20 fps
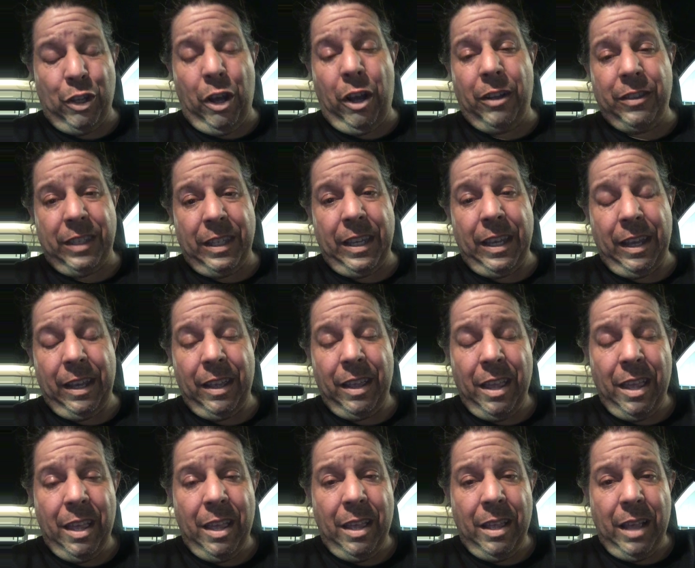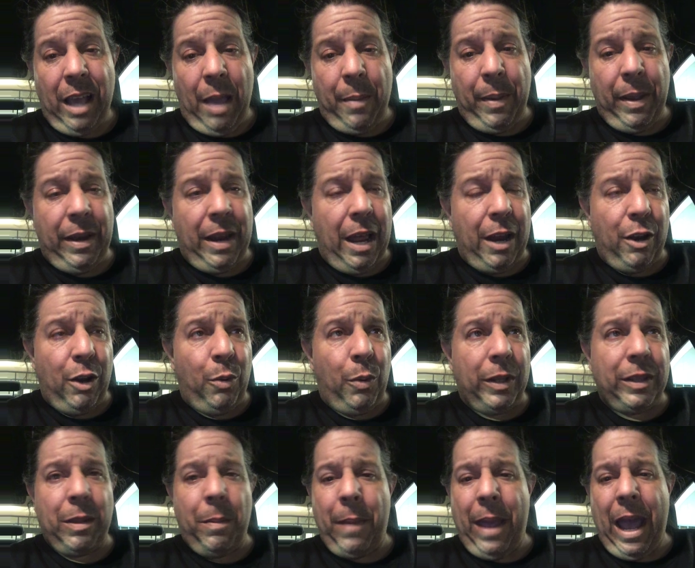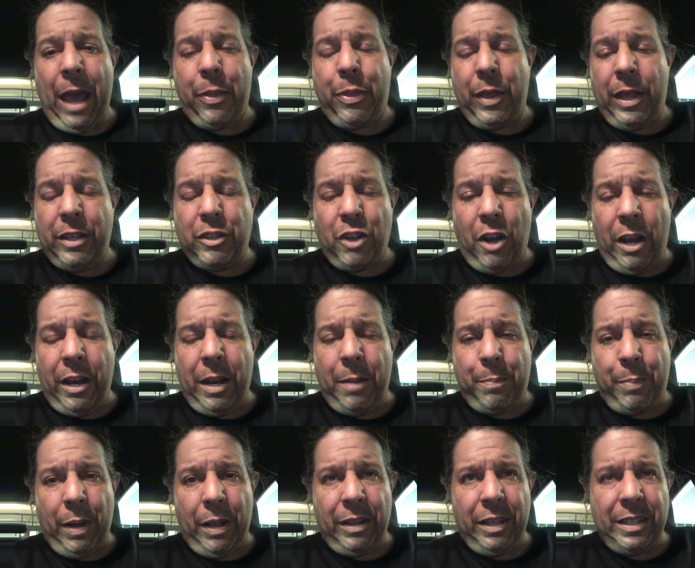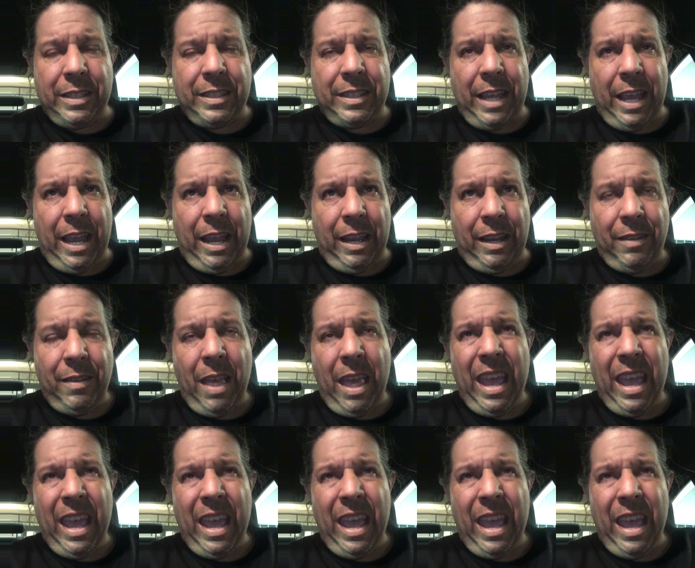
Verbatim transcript: dollars a year. I mean, I don't know what the math is on it, but let's say